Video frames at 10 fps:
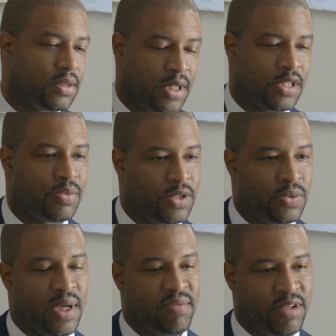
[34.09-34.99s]
Yes, we
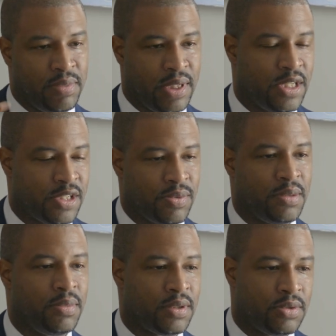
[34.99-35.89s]
do have them in elsewhere,
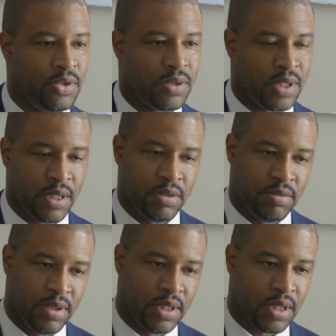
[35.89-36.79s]
but those are the
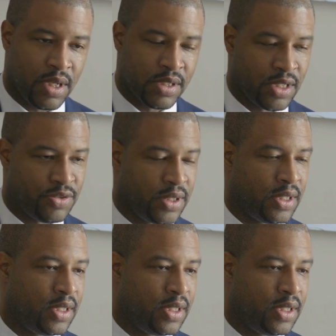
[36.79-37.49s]
real concentrated